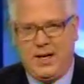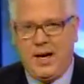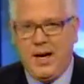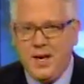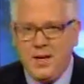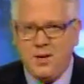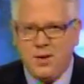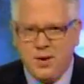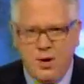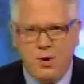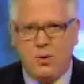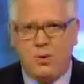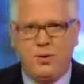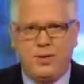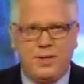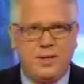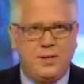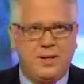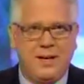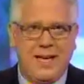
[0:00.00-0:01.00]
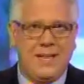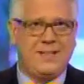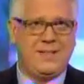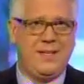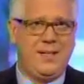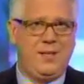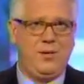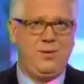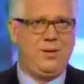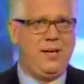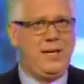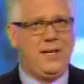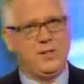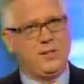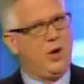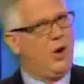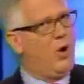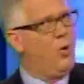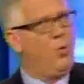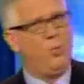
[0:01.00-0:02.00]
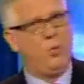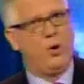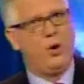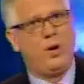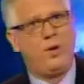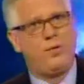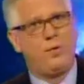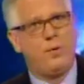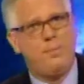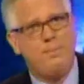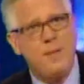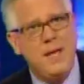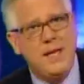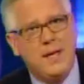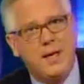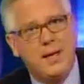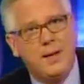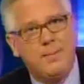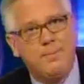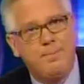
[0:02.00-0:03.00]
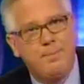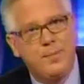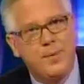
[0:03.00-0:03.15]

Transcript: I know that the last thing you need is homework from me.